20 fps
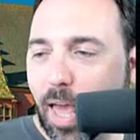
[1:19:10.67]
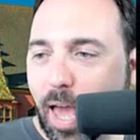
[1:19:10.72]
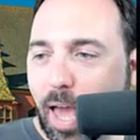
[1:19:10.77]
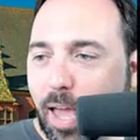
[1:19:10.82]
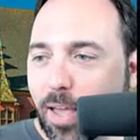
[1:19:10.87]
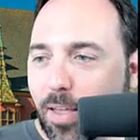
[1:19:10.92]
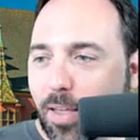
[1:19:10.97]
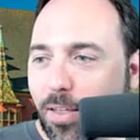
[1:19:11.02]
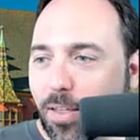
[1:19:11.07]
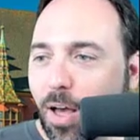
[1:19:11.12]

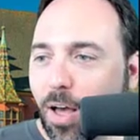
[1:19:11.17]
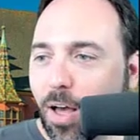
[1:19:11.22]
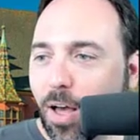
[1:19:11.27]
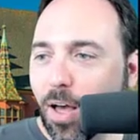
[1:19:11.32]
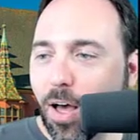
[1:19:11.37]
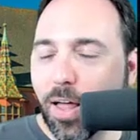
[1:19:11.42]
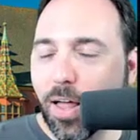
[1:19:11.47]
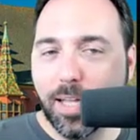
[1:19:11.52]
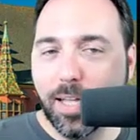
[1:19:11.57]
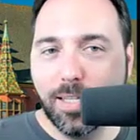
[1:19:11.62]

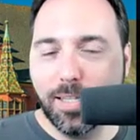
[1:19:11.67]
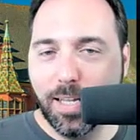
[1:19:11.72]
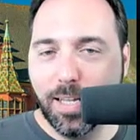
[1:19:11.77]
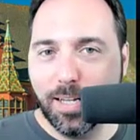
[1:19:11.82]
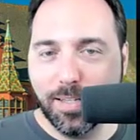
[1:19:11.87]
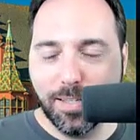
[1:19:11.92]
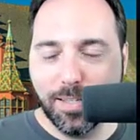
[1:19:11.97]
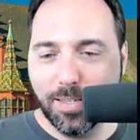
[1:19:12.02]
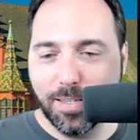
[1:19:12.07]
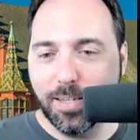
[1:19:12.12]
$91K.
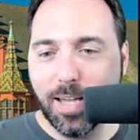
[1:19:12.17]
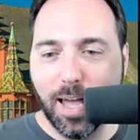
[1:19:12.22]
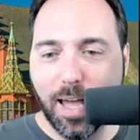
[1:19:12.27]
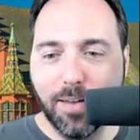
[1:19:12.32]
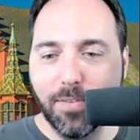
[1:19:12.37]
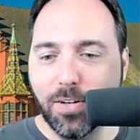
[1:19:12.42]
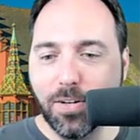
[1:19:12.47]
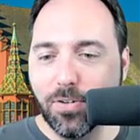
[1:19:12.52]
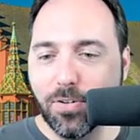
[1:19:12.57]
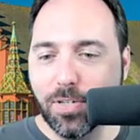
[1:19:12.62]
Oh,
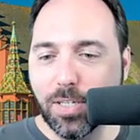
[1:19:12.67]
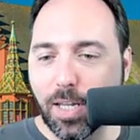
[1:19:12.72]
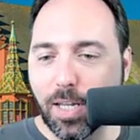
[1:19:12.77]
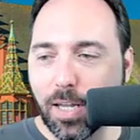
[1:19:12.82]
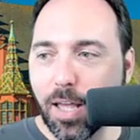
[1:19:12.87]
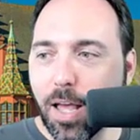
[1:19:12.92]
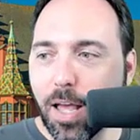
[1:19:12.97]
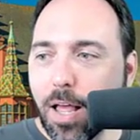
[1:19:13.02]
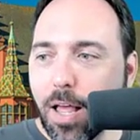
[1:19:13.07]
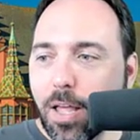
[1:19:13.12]
that's
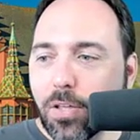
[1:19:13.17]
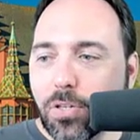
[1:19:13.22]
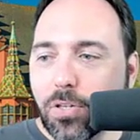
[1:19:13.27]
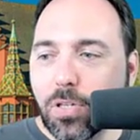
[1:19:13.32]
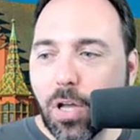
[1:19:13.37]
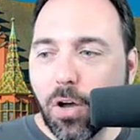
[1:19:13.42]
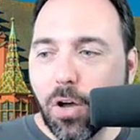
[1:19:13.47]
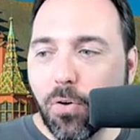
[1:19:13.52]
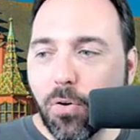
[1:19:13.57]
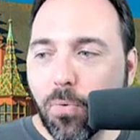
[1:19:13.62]
kind of
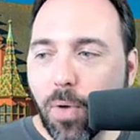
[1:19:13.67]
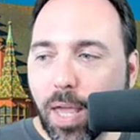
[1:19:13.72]
interesting.